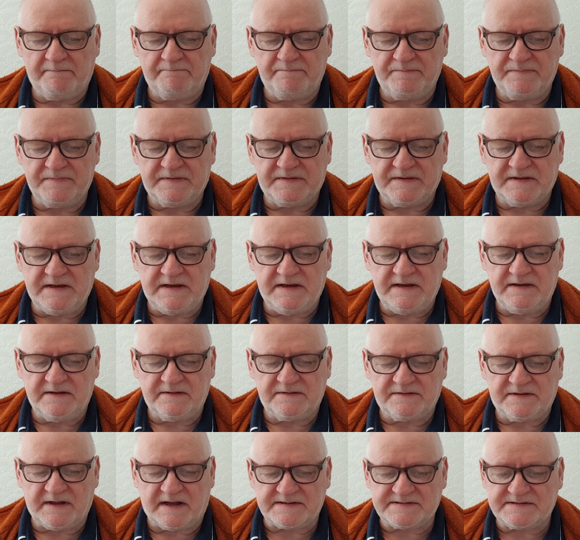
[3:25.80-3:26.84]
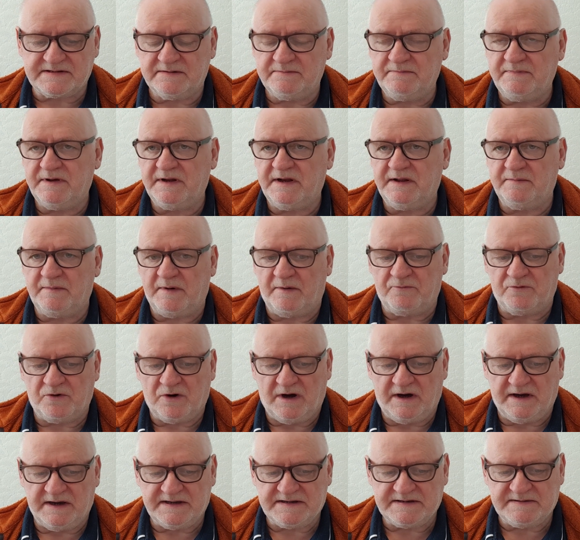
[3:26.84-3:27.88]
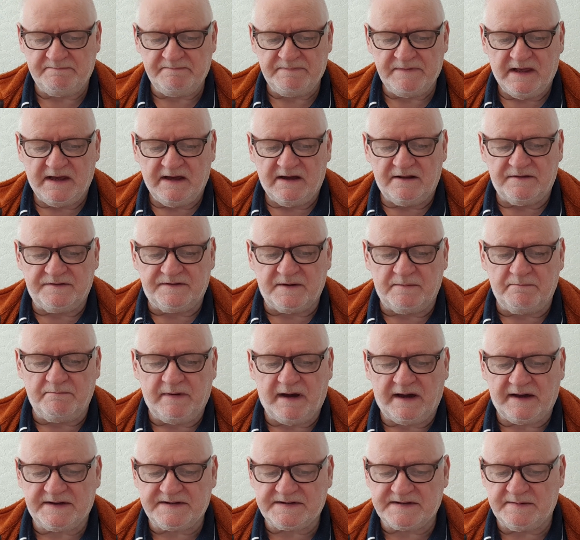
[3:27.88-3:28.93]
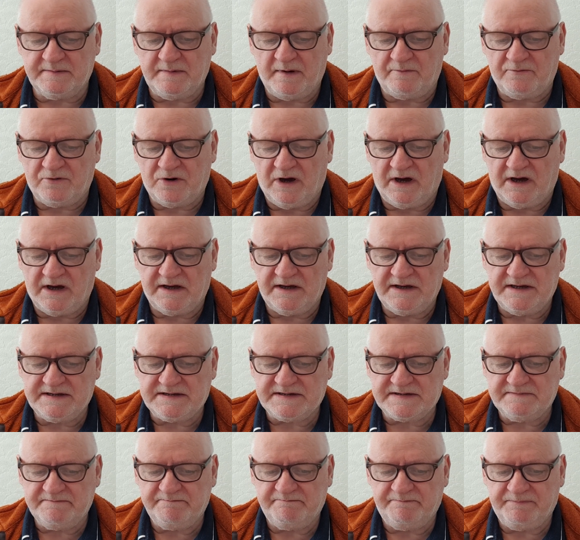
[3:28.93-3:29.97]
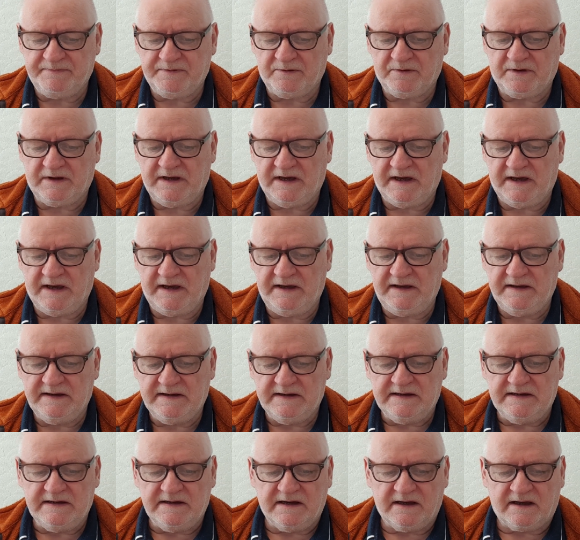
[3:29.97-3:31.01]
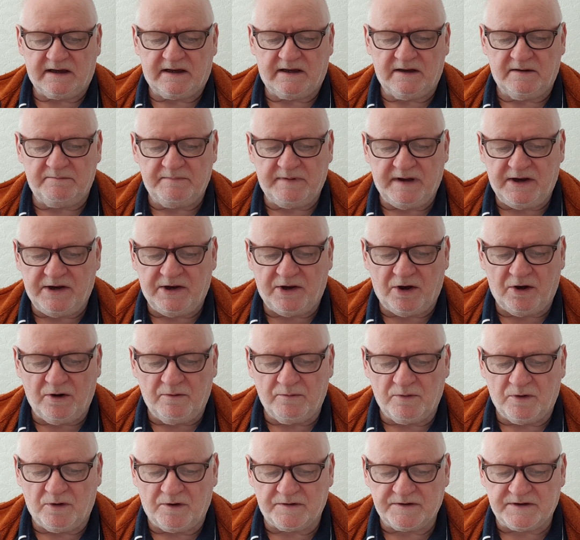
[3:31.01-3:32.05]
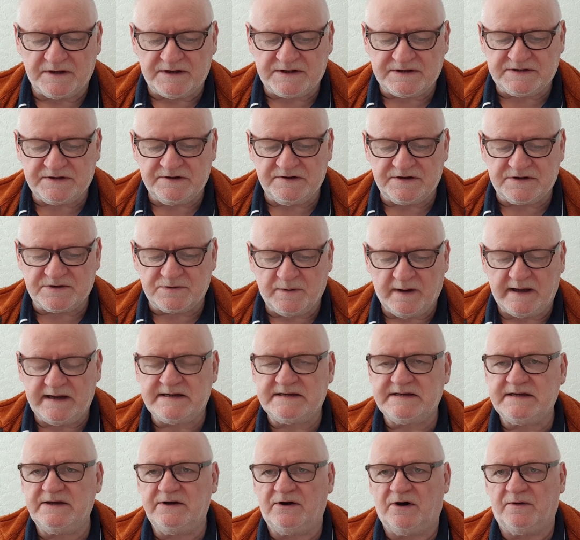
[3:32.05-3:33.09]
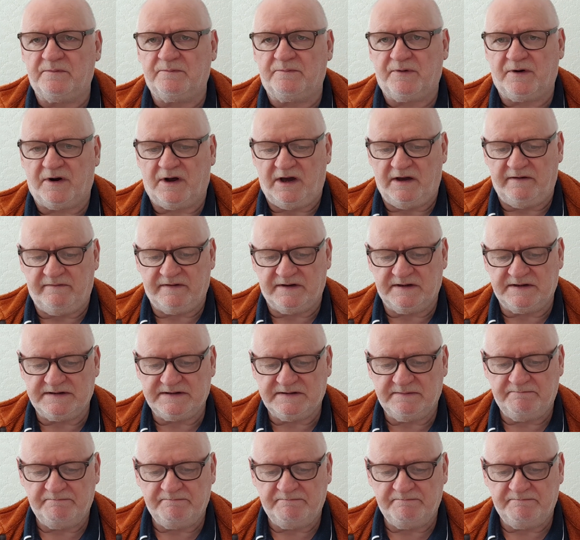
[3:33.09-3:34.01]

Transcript: the minimum rise. The maximum rise, okay, can be no more than 220 on private,